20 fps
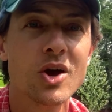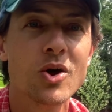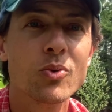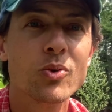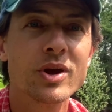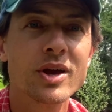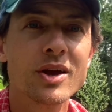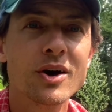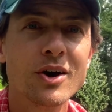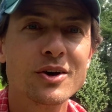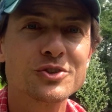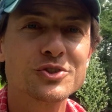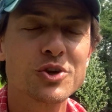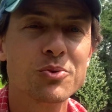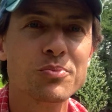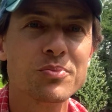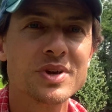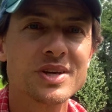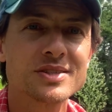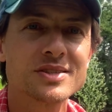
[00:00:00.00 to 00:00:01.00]
we also
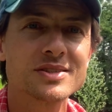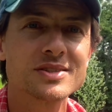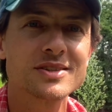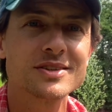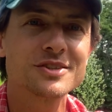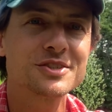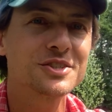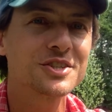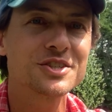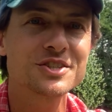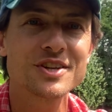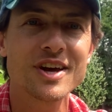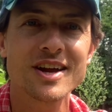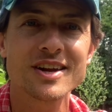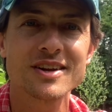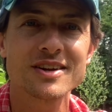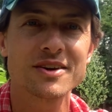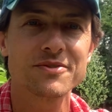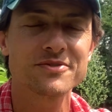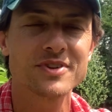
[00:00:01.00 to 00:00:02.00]
miss, there's just not
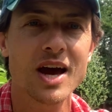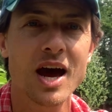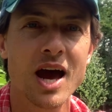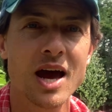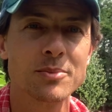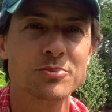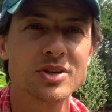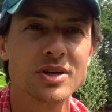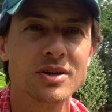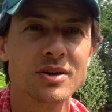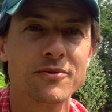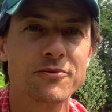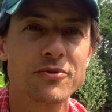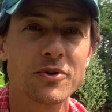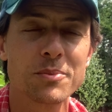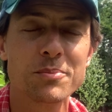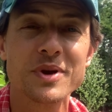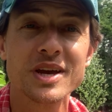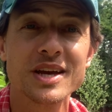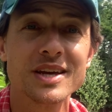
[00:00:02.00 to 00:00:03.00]
enough time
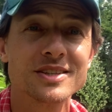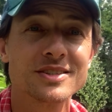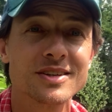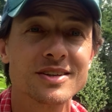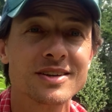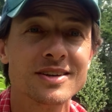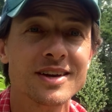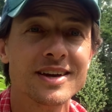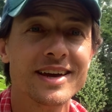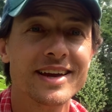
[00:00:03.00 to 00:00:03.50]
for me to